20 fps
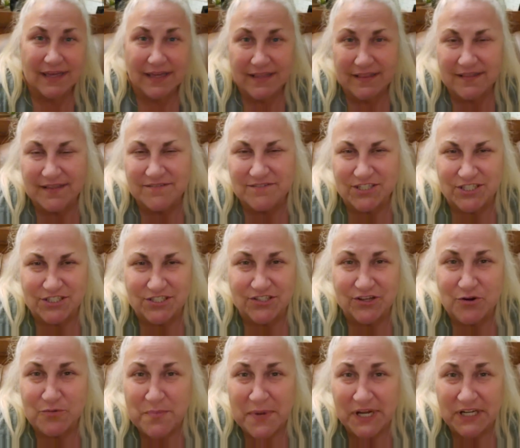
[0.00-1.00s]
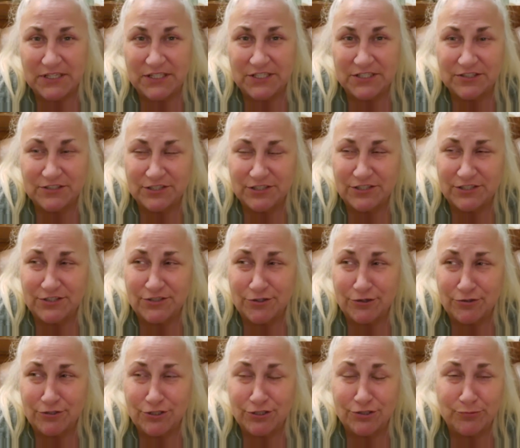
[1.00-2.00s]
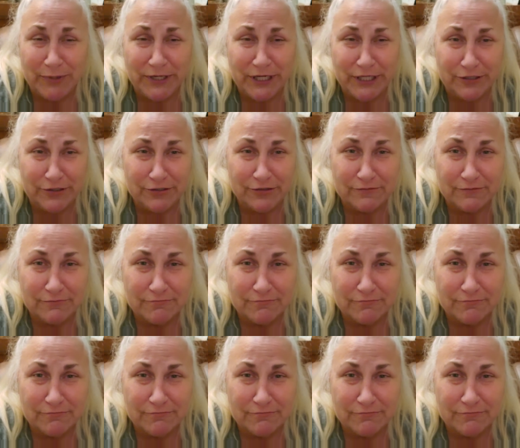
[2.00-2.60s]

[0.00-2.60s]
I love her so much. She's so sweet.